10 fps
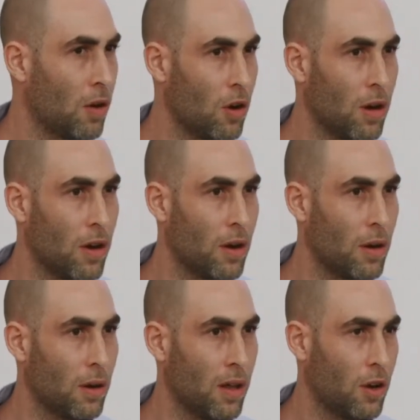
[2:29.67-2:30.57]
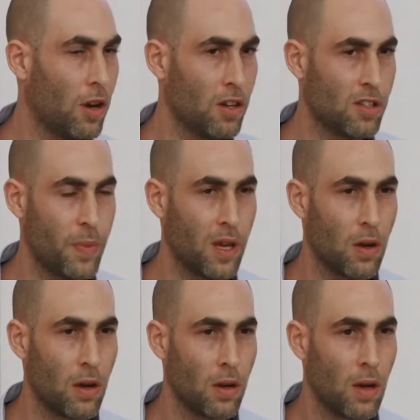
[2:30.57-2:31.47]
earlier
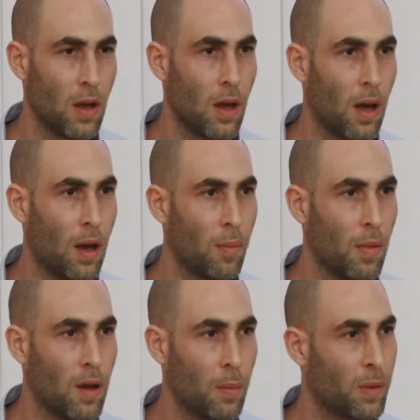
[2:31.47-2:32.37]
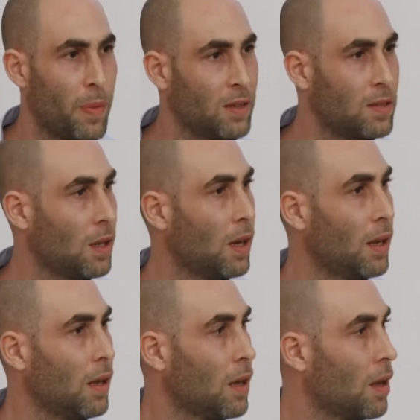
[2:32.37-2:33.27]
speaker, but
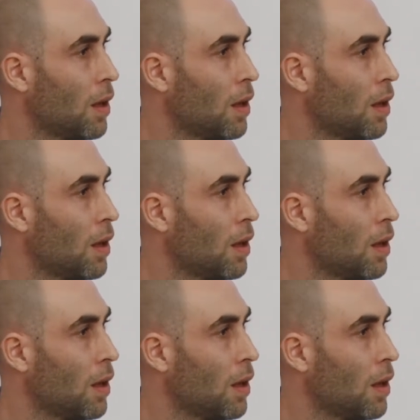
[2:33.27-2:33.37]
basically,